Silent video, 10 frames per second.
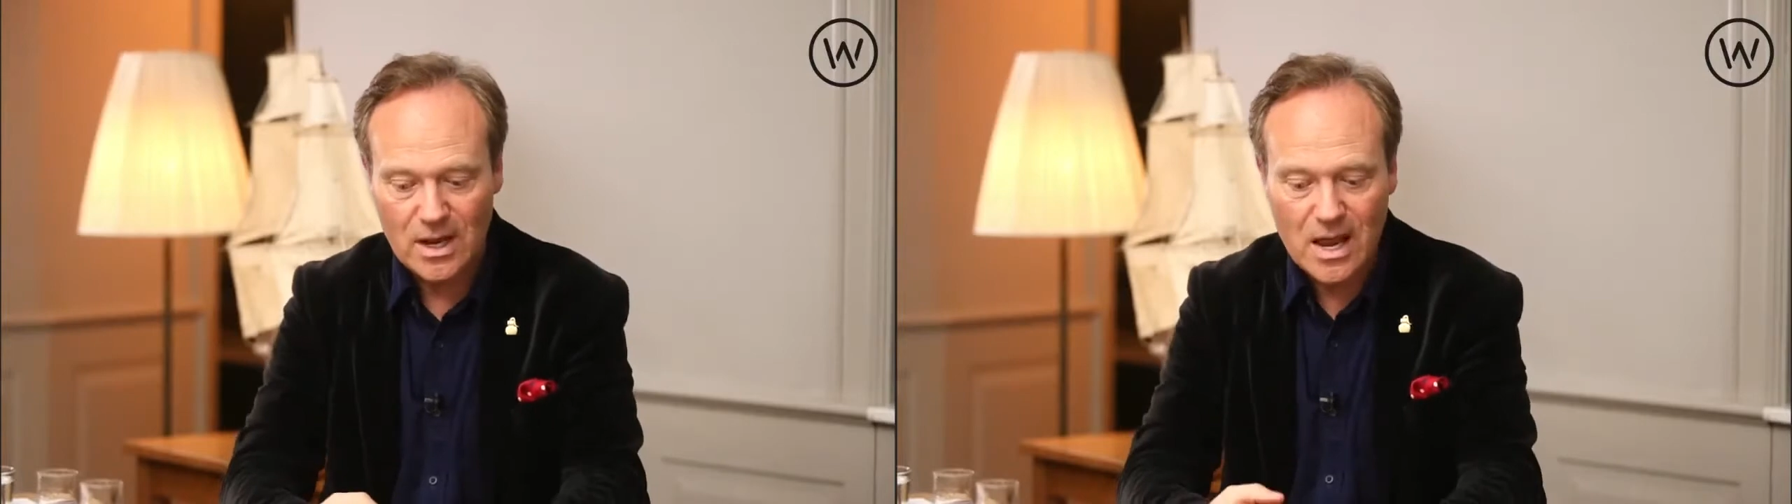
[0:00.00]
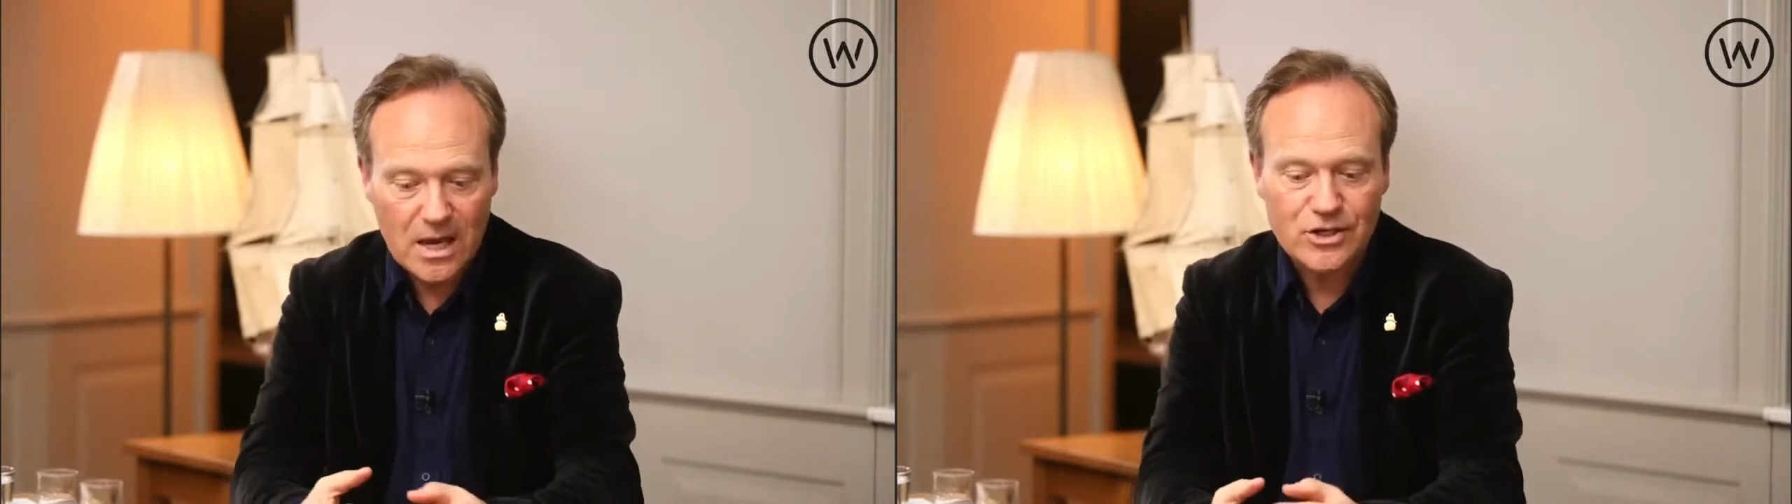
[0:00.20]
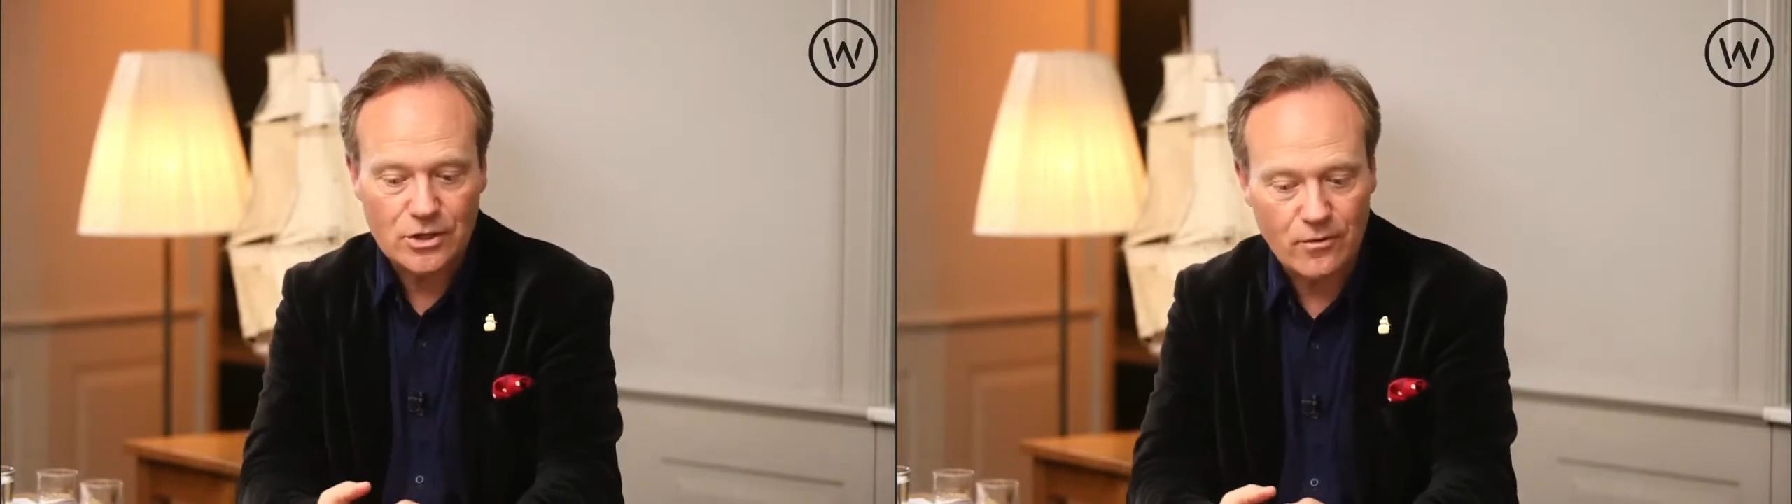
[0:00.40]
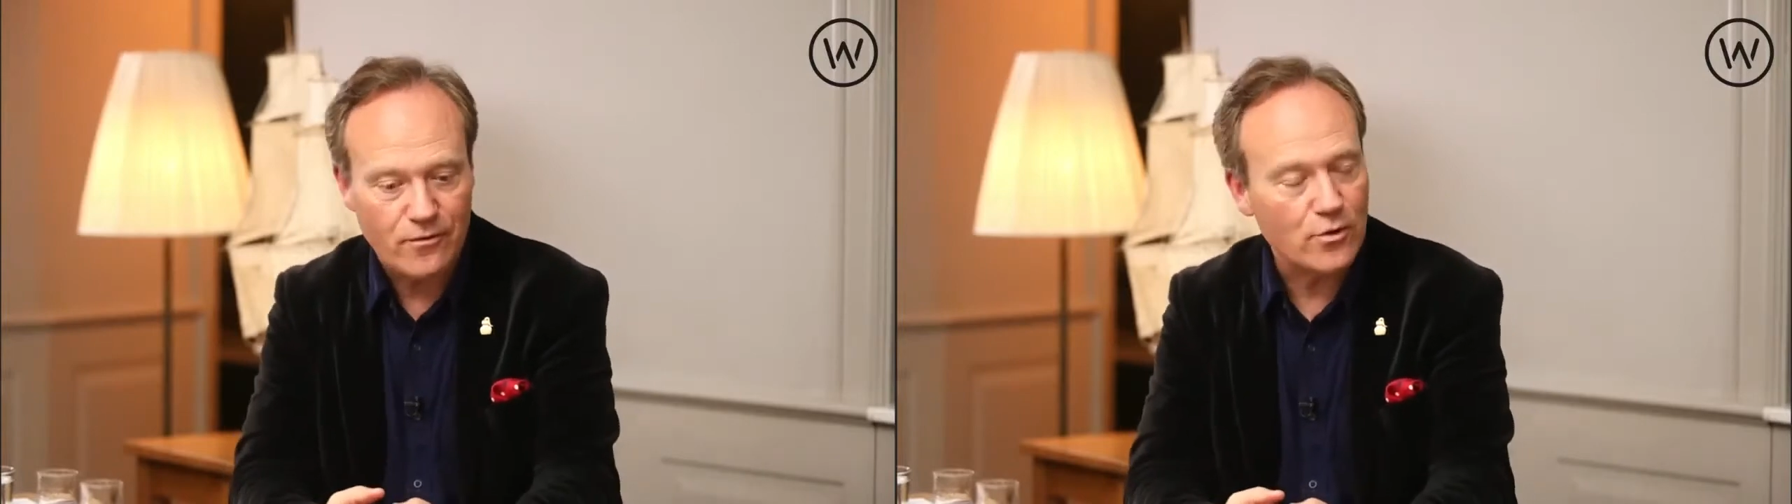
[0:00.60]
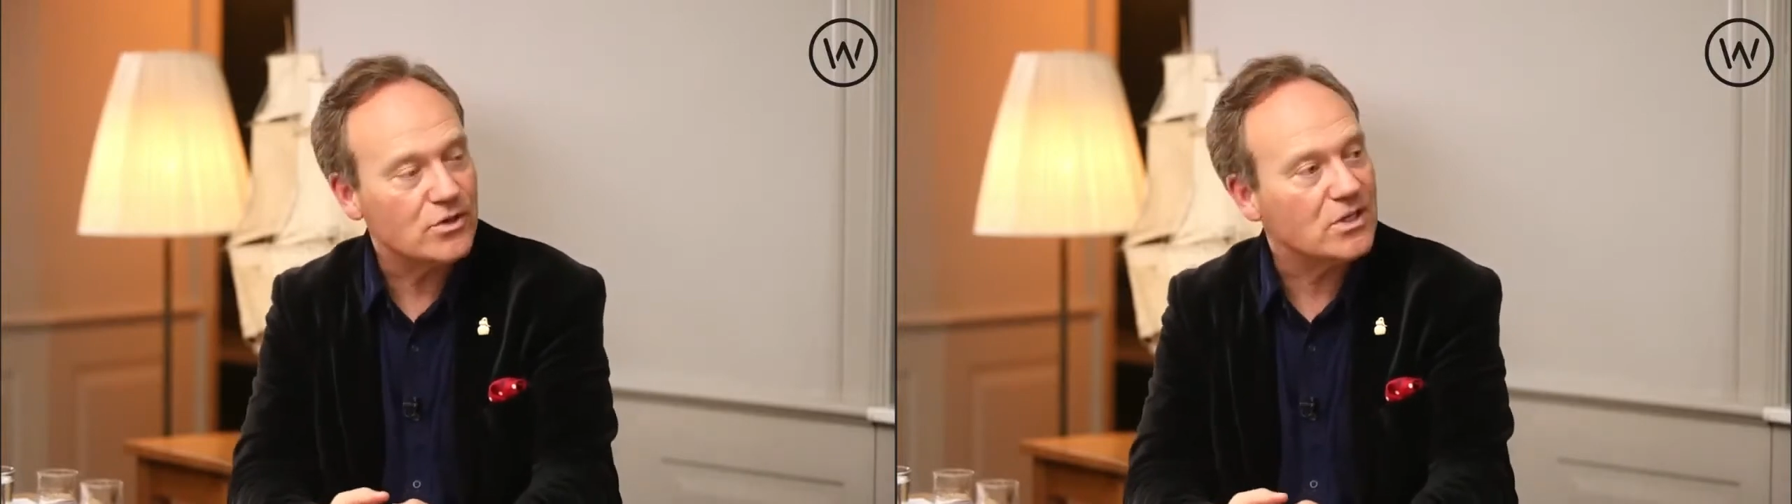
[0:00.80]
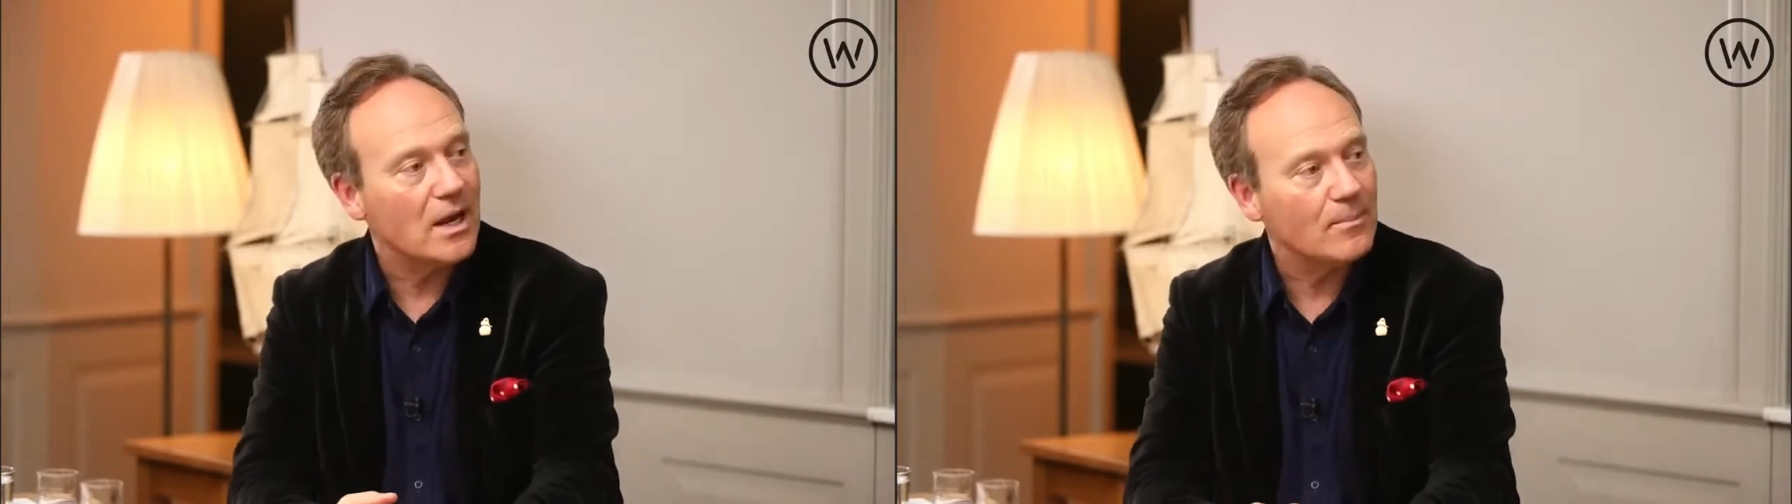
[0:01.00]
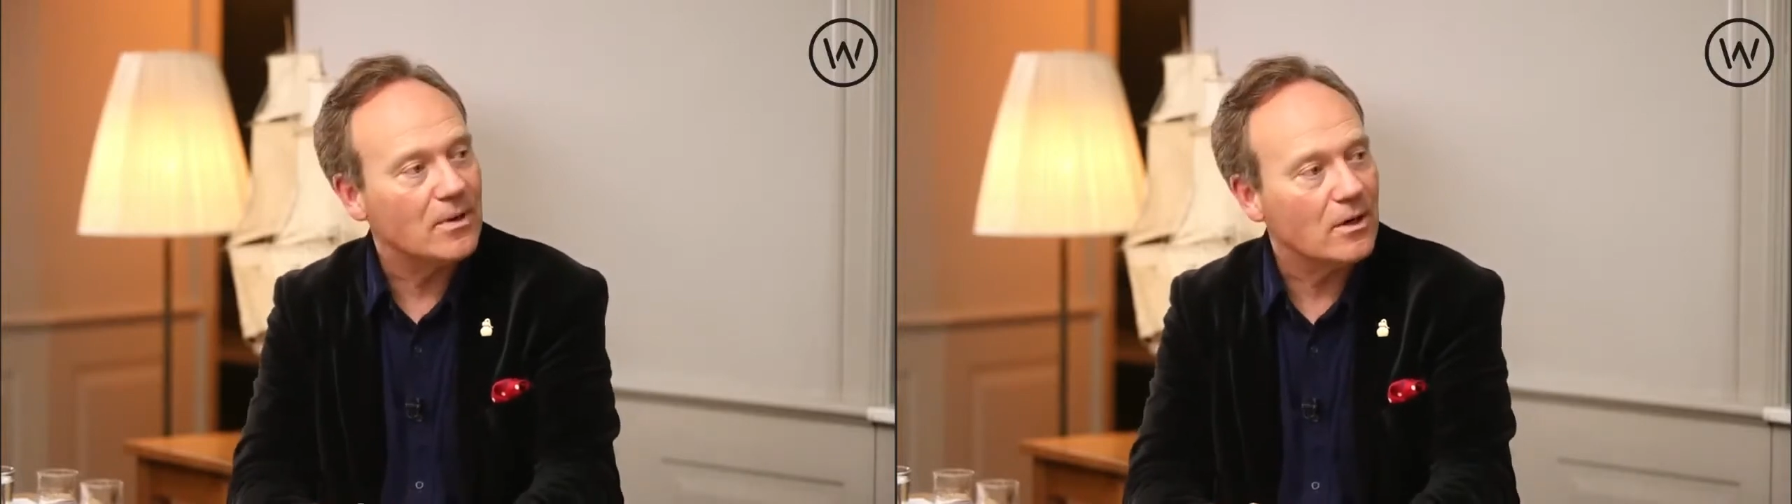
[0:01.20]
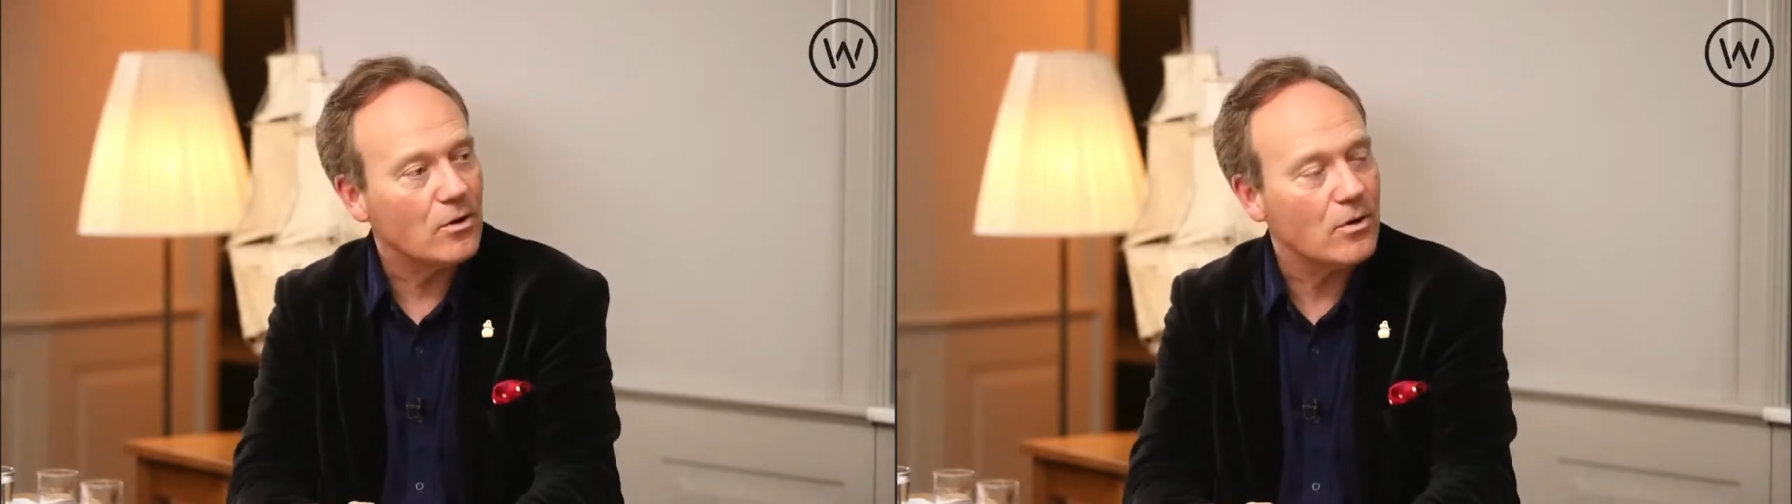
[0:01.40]
aged in the first step
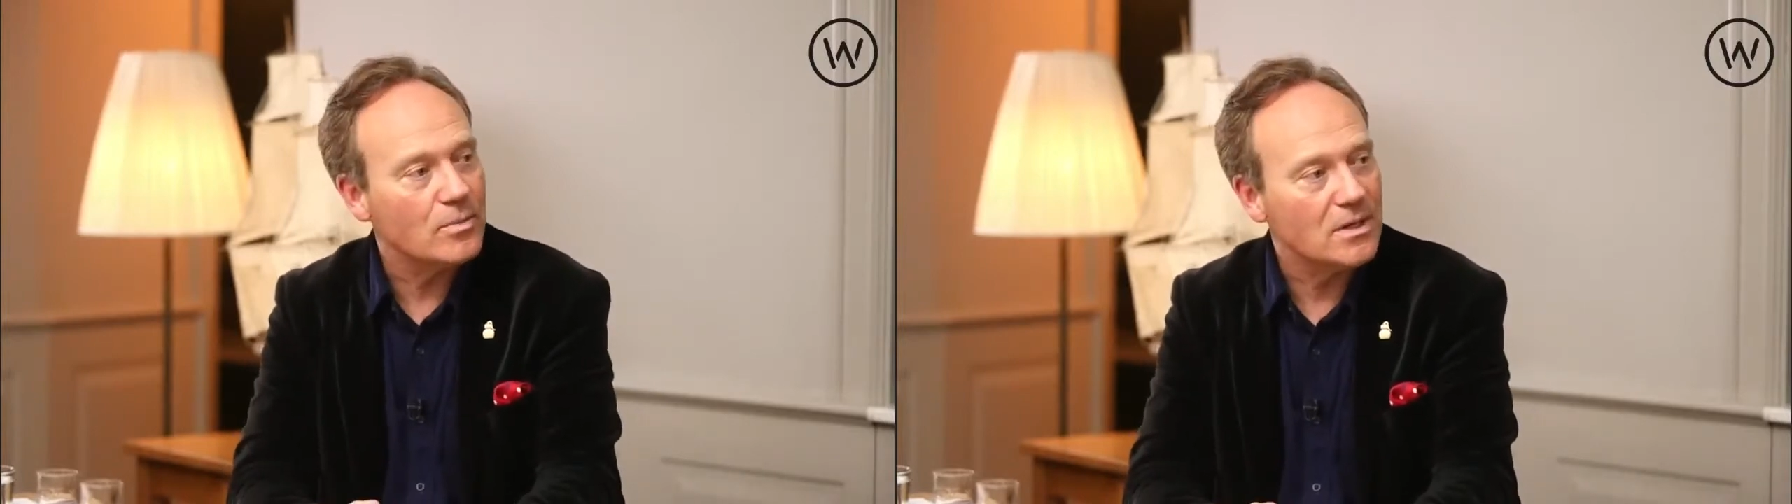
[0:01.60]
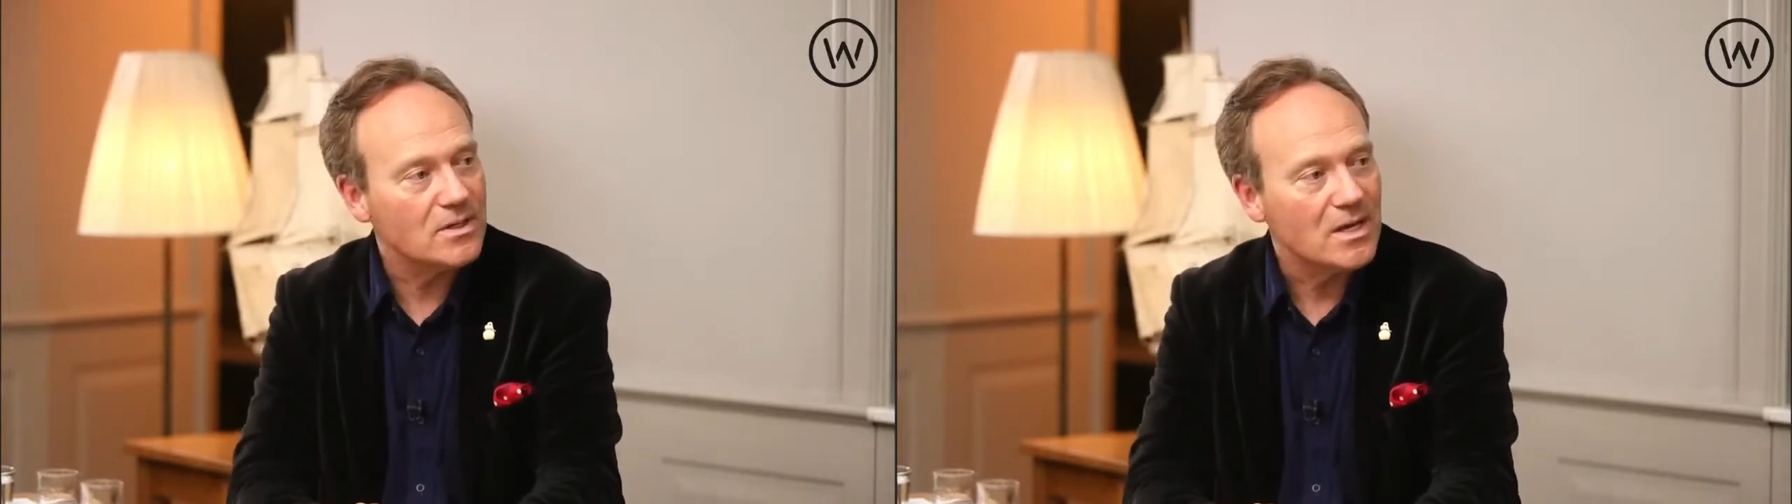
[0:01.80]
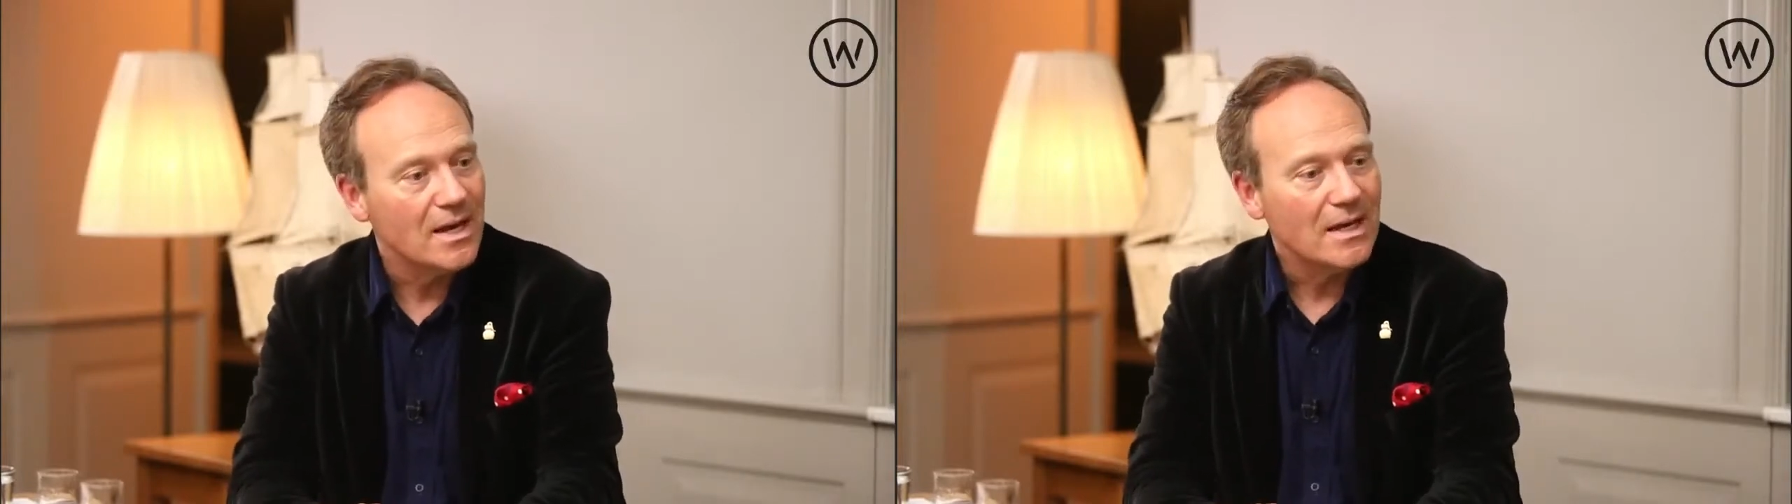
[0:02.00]
in the Caribbean,